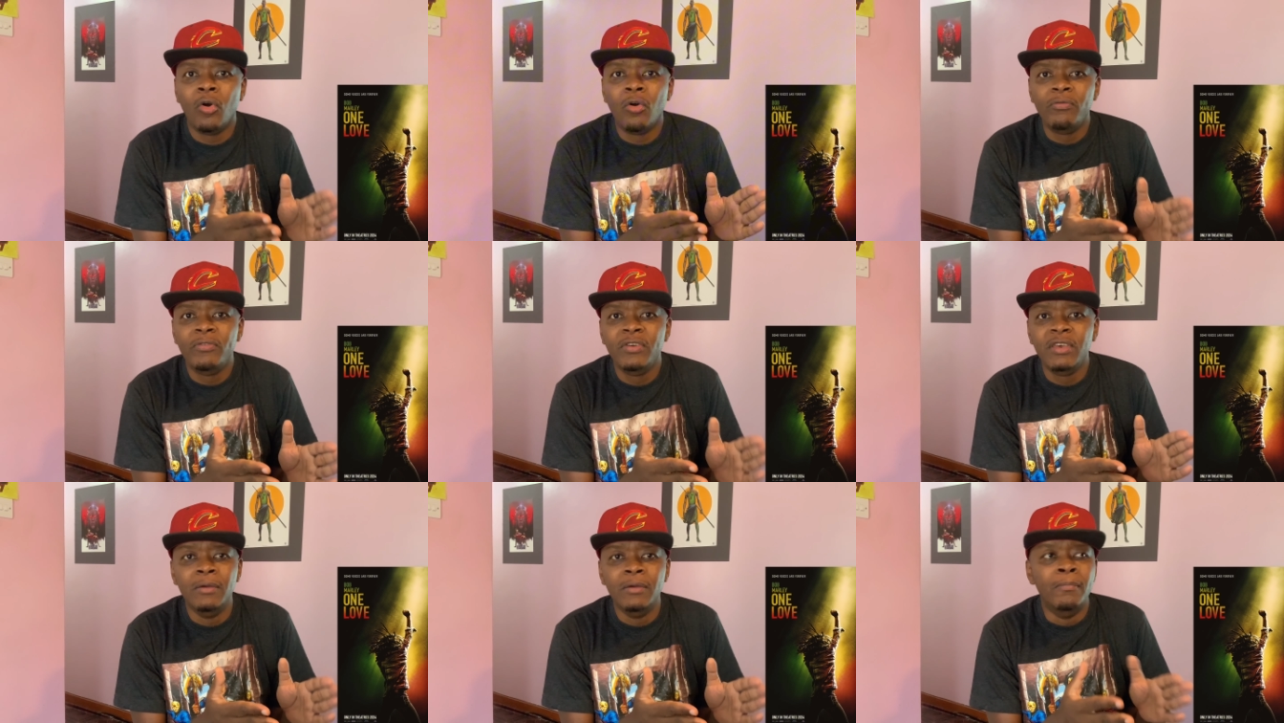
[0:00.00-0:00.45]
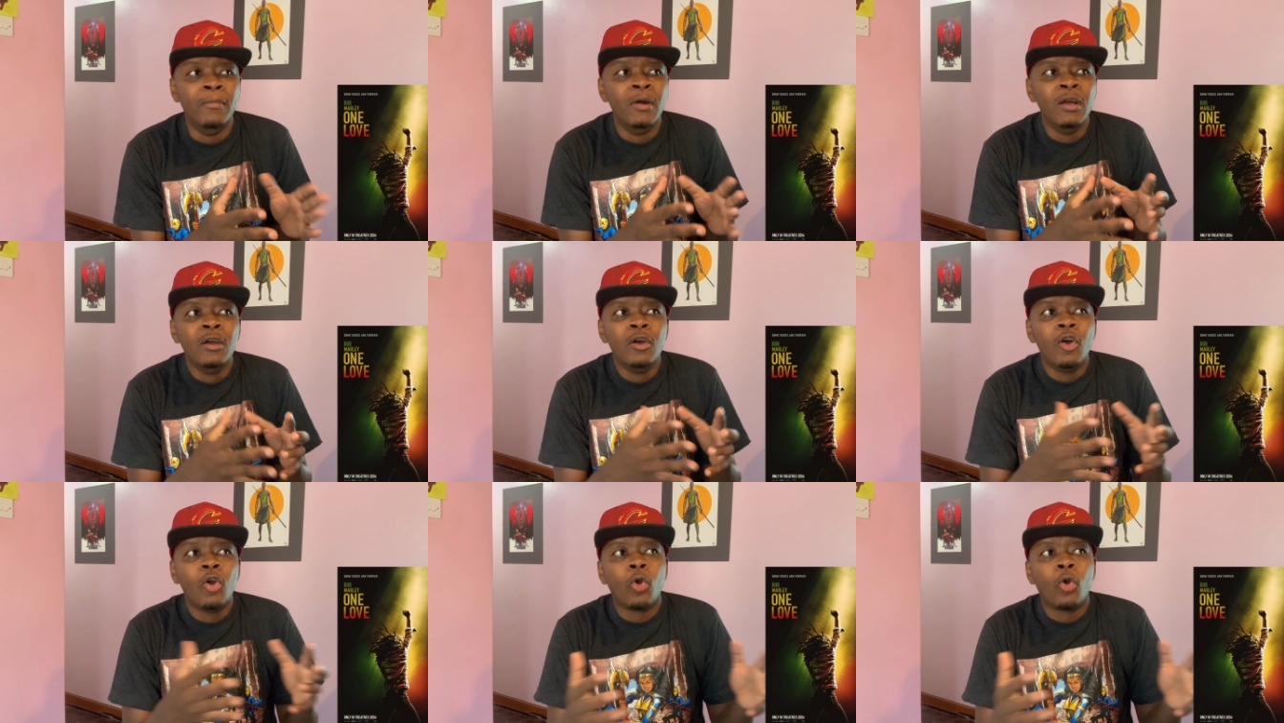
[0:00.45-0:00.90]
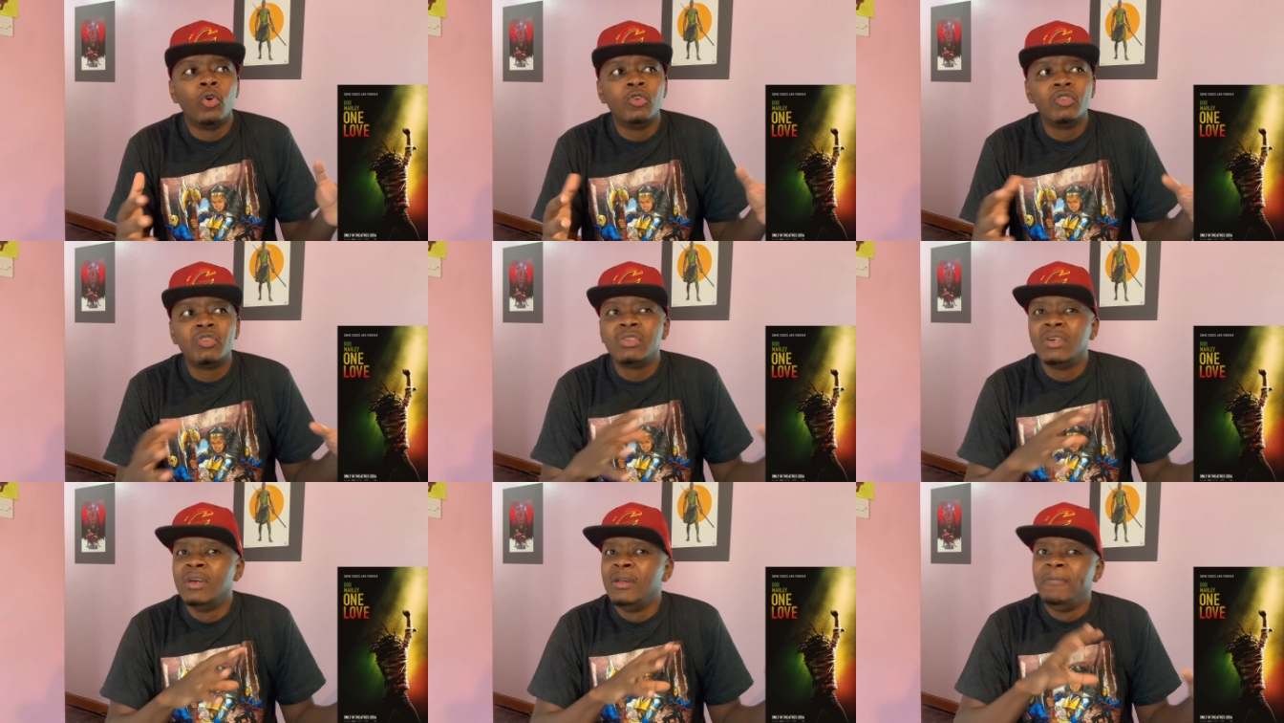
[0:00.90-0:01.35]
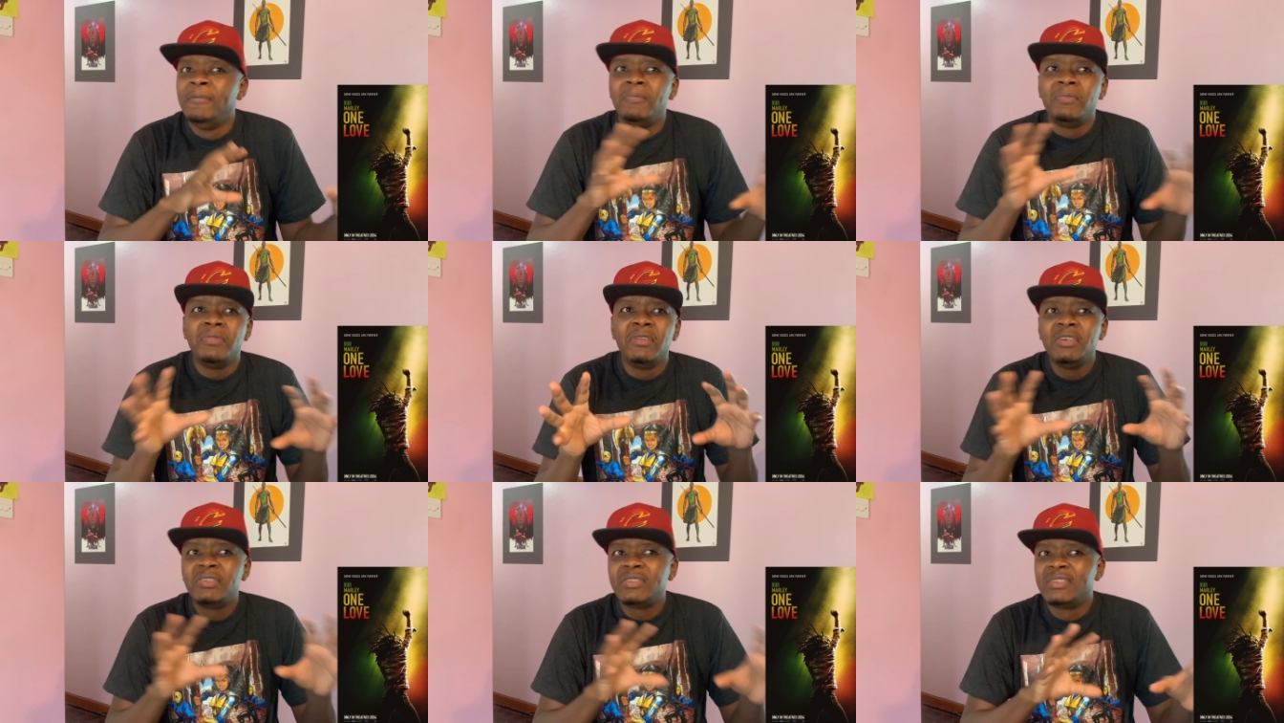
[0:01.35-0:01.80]
of him because
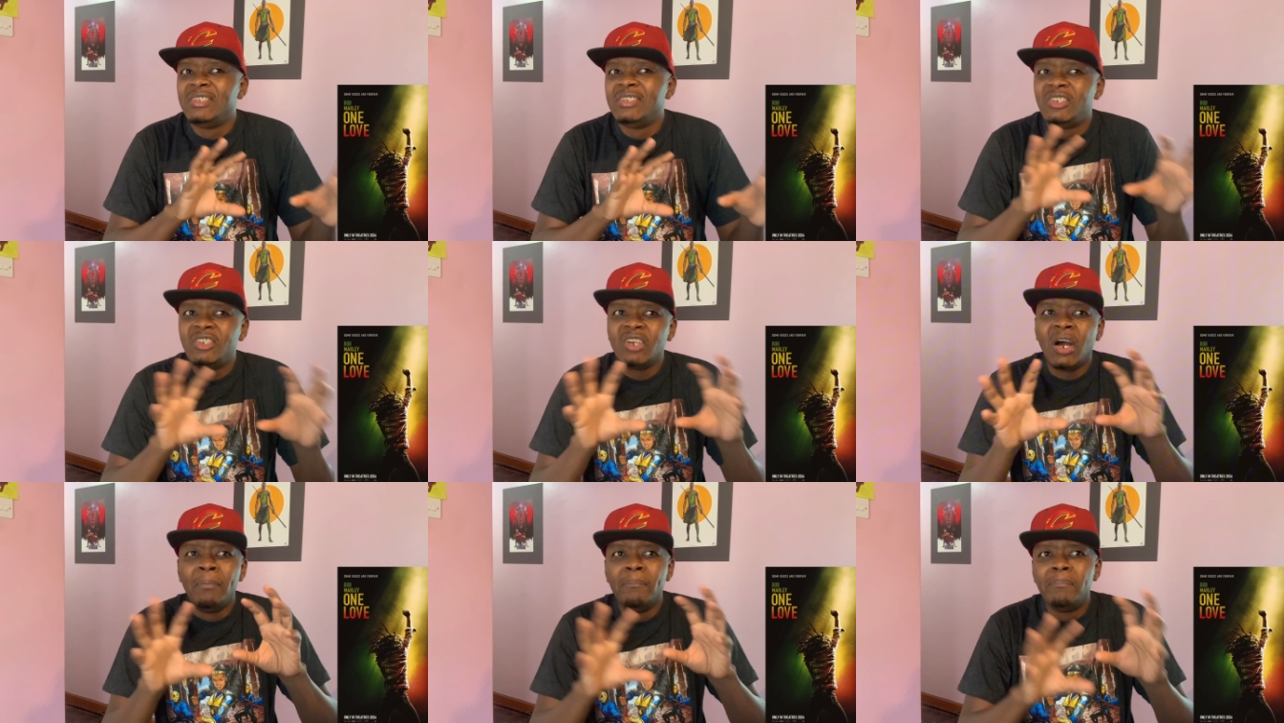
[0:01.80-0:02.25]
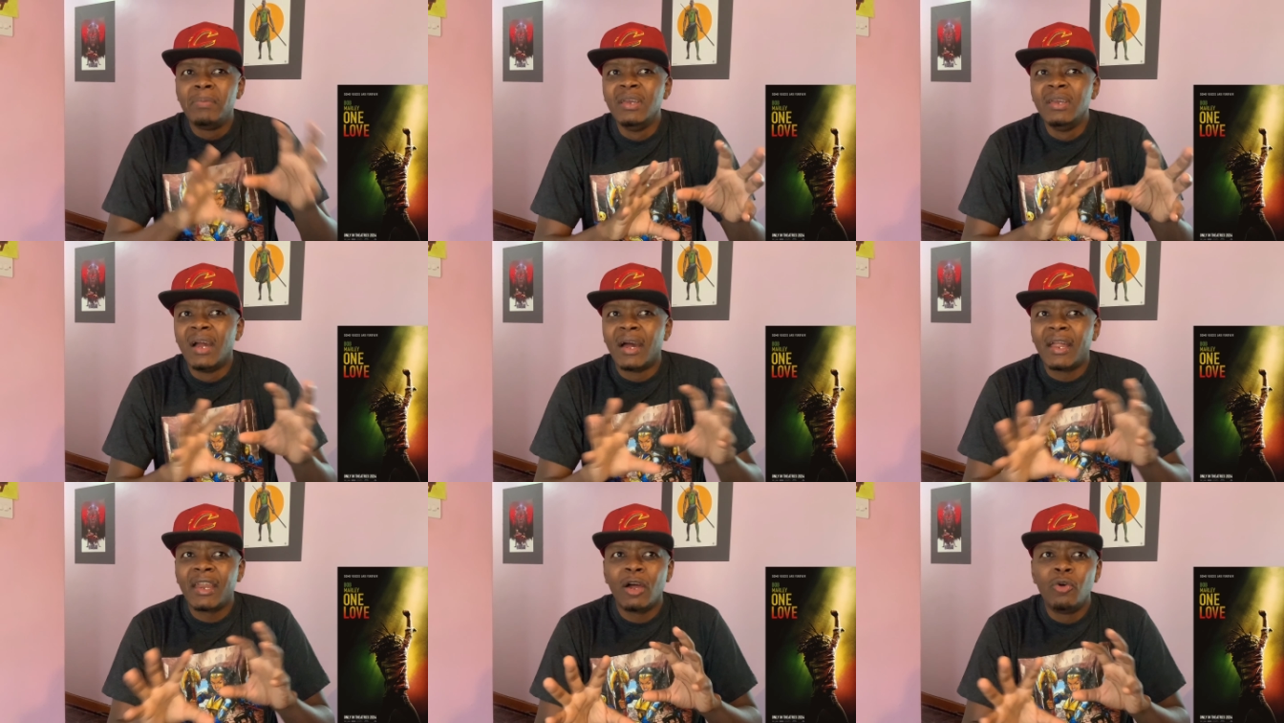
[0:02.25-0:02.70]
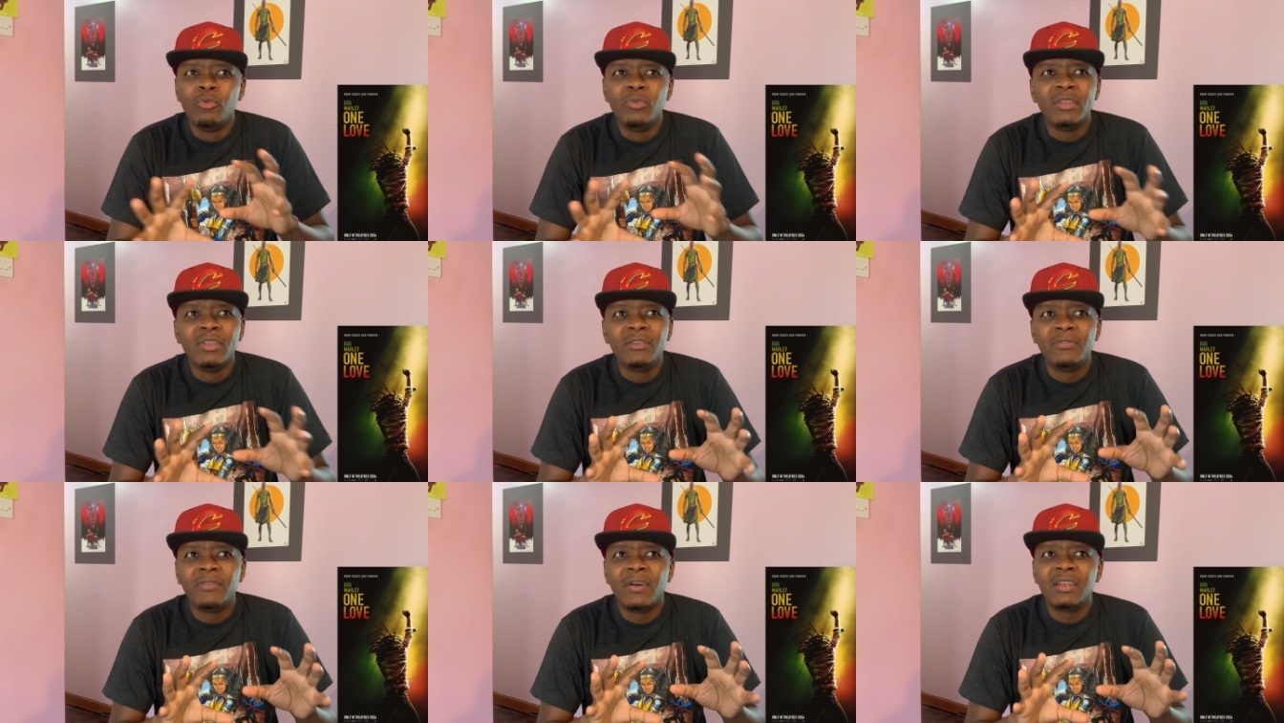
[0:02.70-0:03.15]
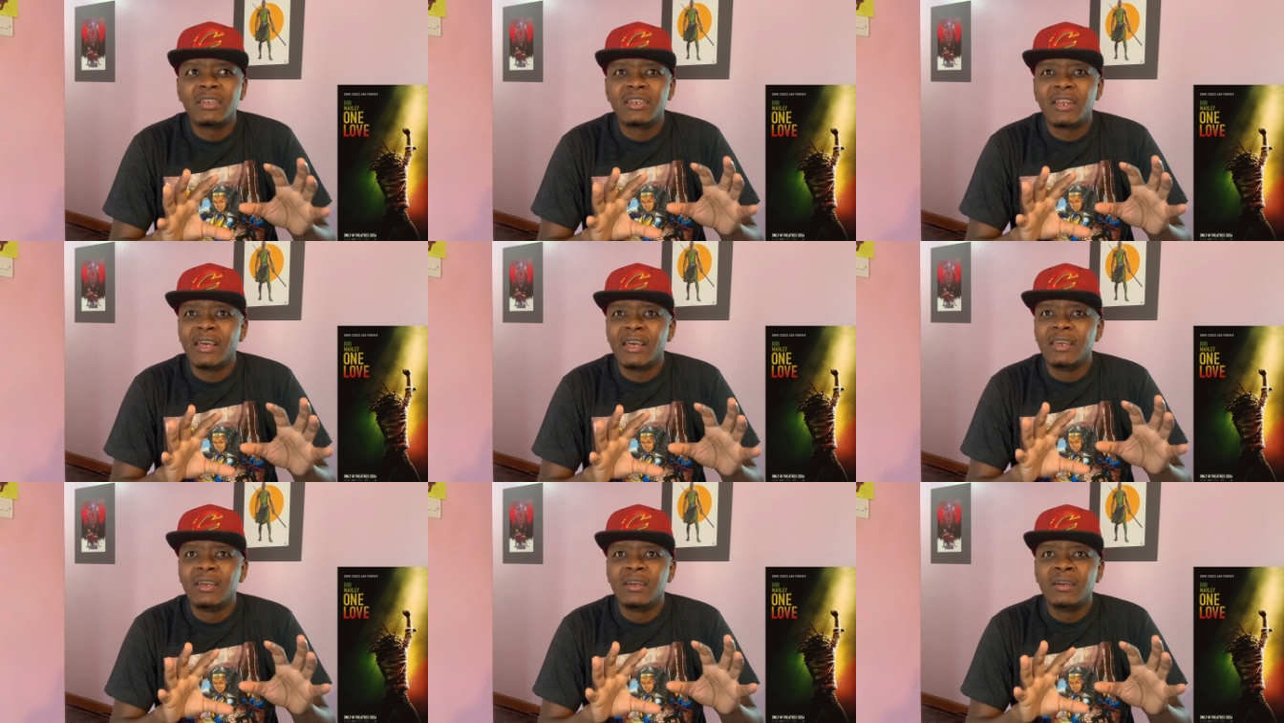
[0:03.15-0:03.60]
this jumping around it
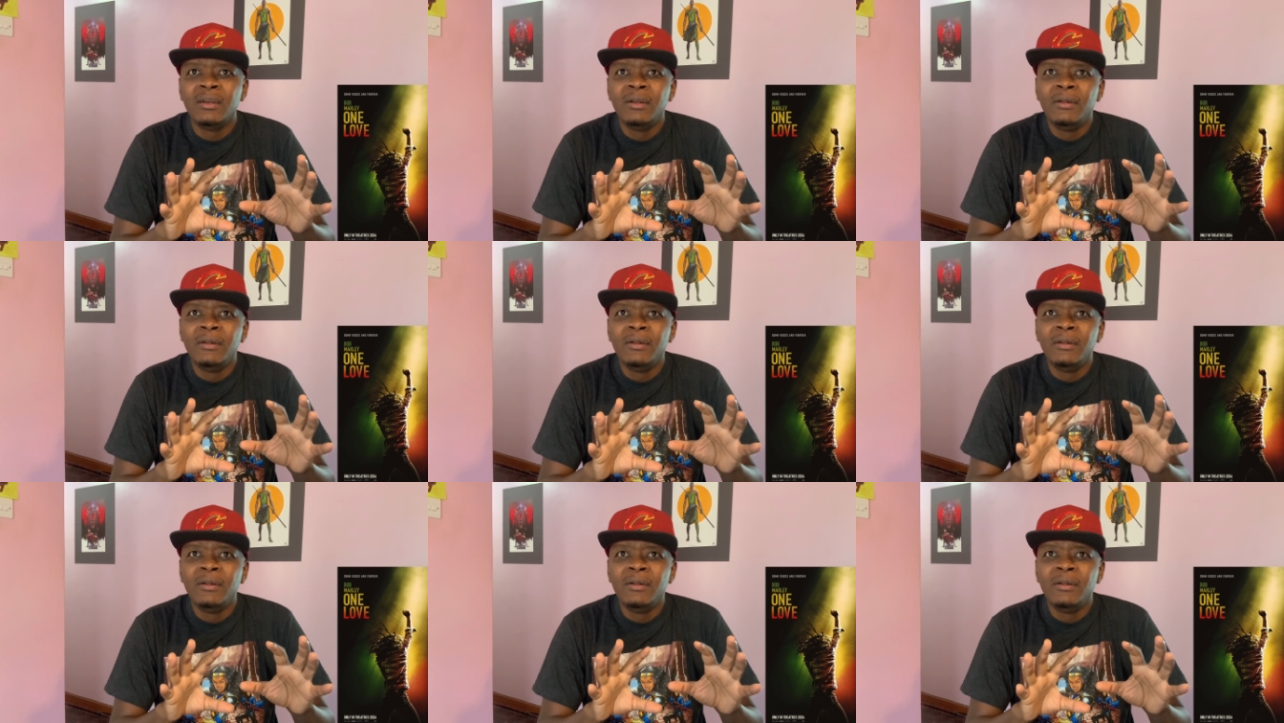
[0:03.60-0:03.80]
felt like